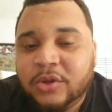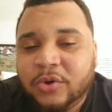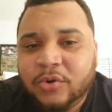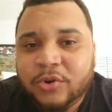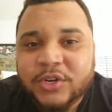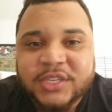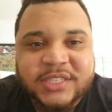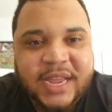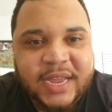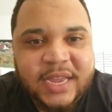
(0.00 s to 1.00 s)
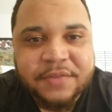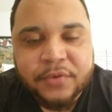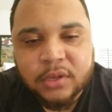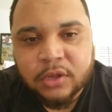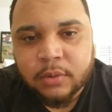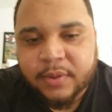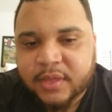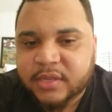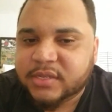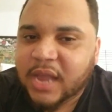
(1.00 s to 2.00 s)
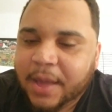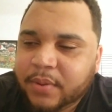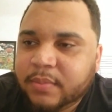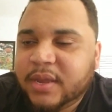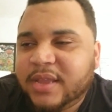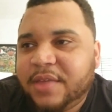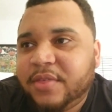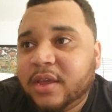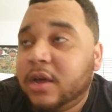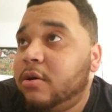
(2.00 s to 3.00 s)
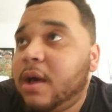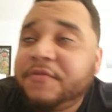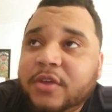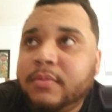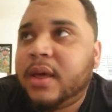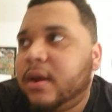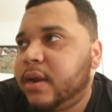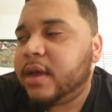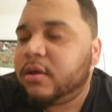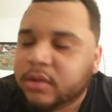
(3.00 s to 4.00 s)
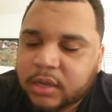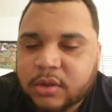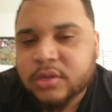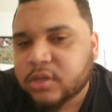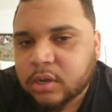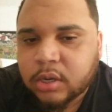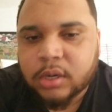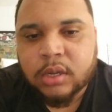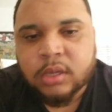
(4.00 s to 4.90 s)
or just taking it for a little bit then stopping because I think, oh, I feel better now, it's gone.